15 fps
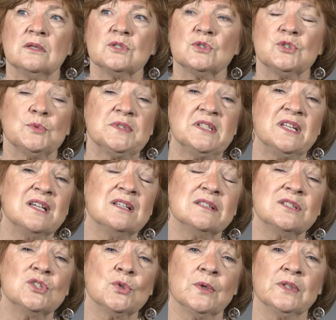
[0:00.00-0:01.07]

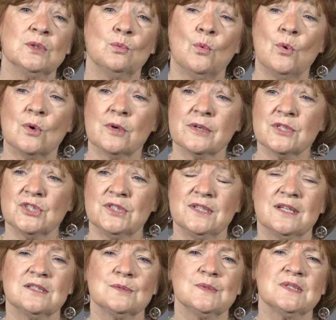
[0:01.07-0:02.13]
England during the war, she
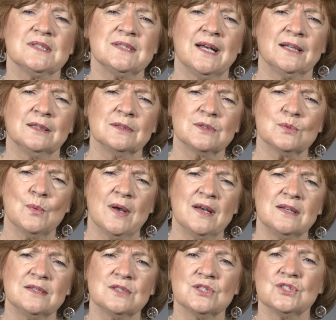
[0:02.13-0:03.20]
danced with the Sadler's
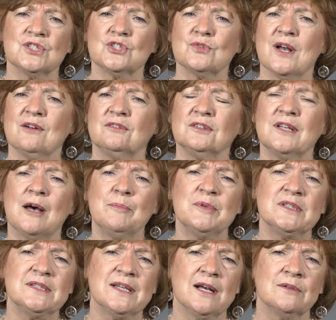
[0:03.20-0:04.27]
Wells. She traveled up
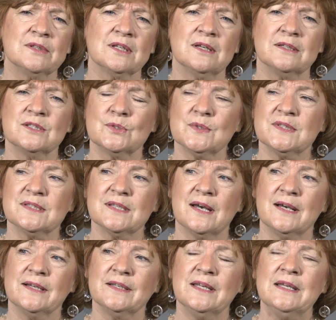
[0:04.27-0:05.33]
and down the
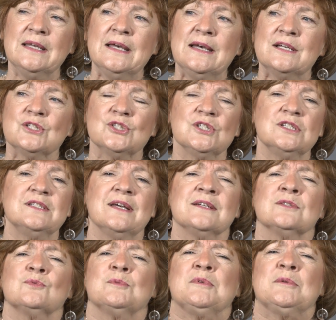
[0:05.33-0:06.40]
countryside. She
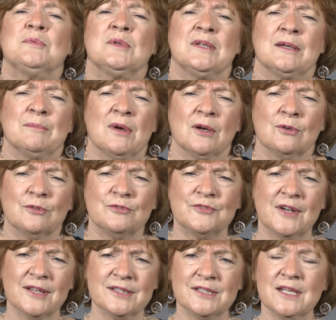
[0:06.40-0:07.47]
danced with people like Margot
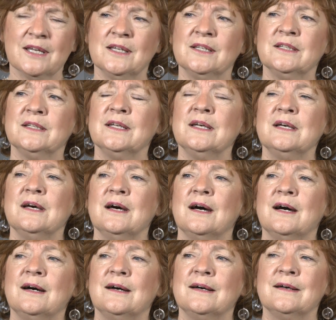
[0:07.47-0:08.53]
Fonteyn.
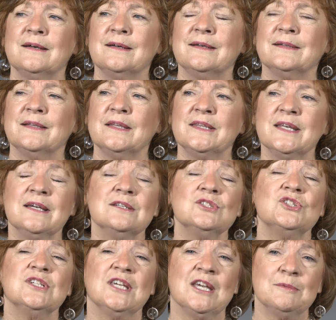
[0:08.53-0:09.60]
Then
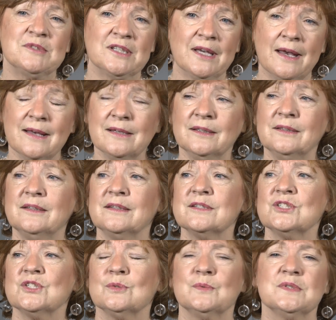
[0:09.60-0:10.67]
she came to
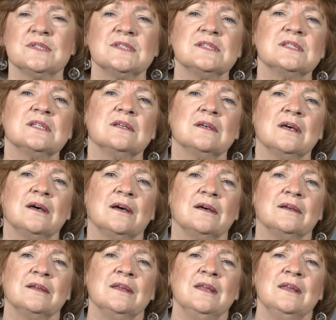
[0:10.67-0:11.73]
Canada. She was
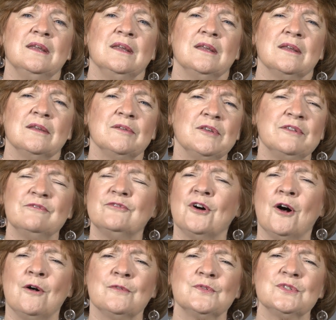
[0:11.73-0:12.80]

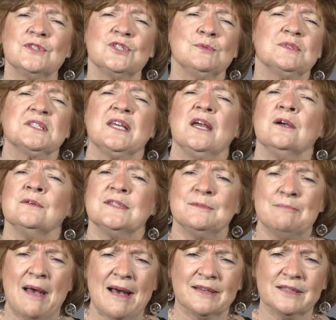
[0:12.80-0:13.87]
involved. She was
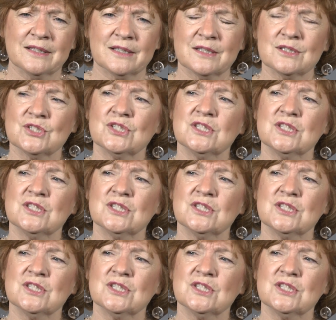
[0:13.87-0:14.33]
charismatic.